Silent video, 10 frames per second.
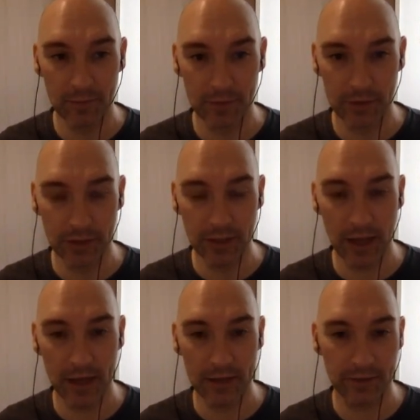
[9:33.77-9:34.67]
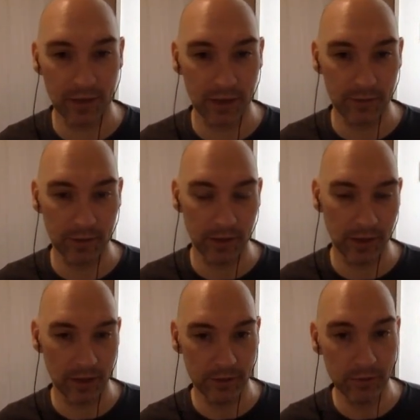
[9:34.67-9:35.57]
she had developed
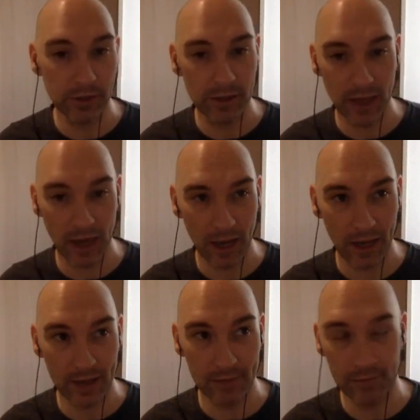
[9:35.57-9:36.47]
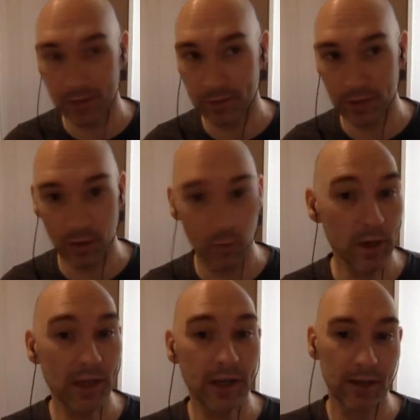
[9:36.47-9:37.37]
a UTI maybe a
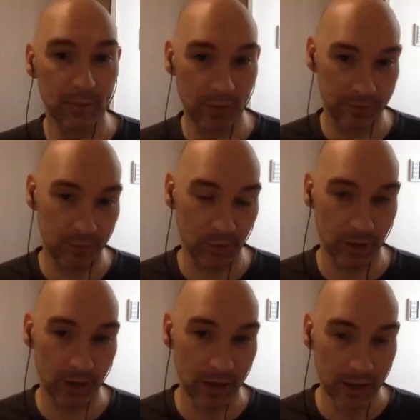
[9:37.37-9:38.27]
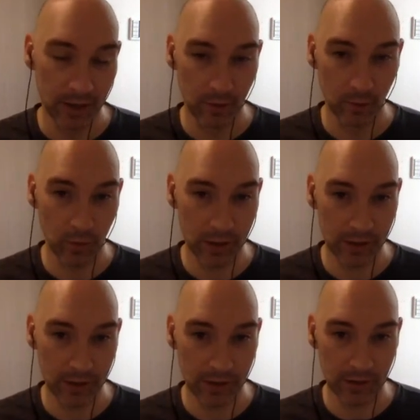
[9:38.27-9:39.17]
week before
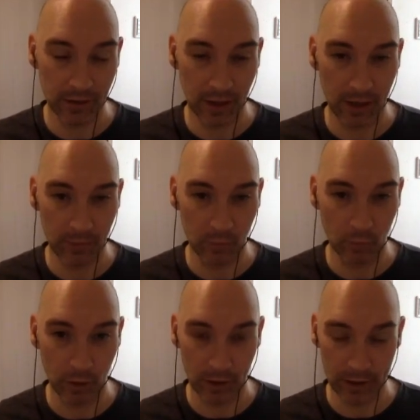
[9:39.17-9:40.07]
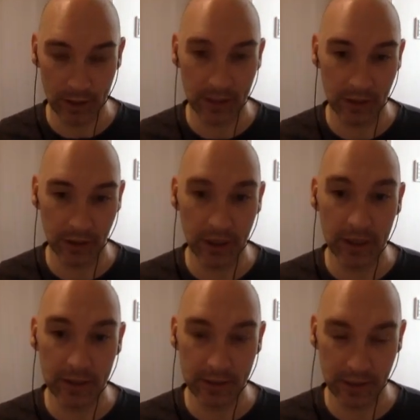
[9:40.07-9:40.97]
we were taking her
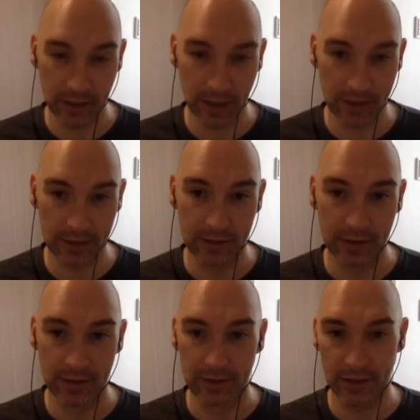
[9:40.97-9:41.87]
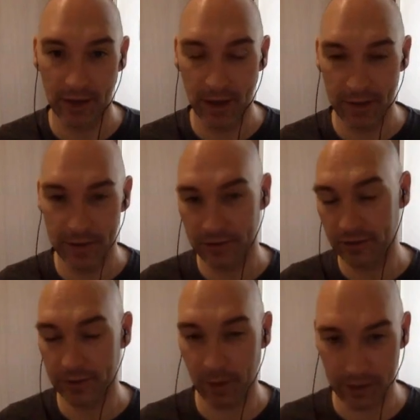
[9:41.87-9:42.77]
in to get this
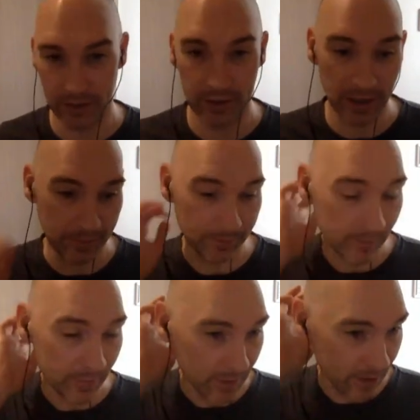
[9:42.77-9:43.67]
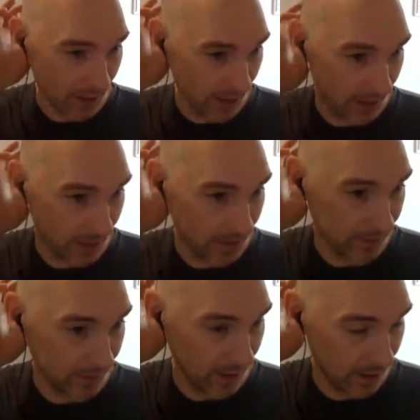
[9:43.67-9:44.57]
inspection done.
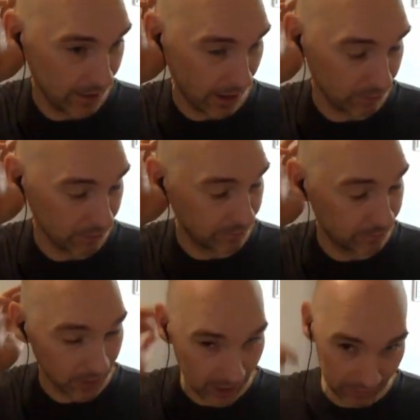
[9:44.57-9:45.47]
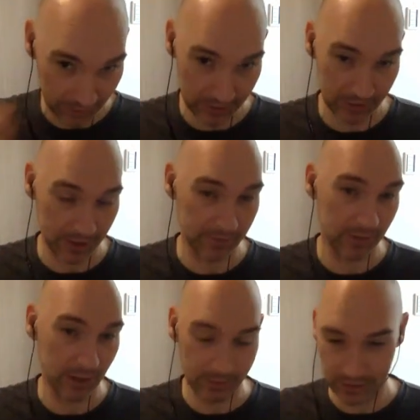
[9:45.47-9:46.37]
And that was very, very
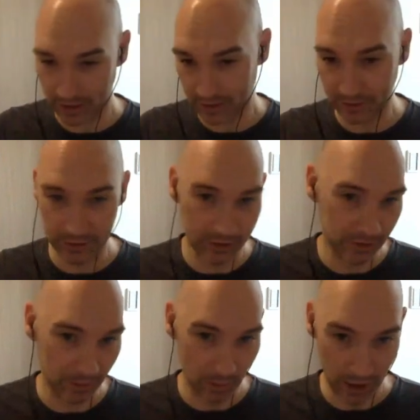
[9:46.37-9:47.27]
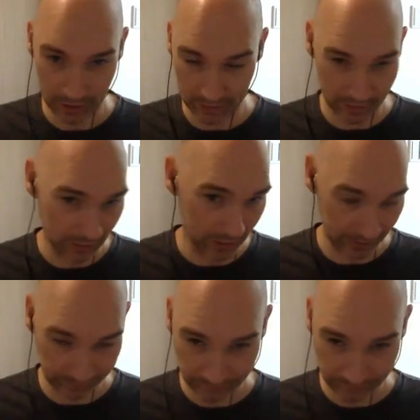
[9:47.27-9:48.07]
stressful. I was taking her into the walk-in clinic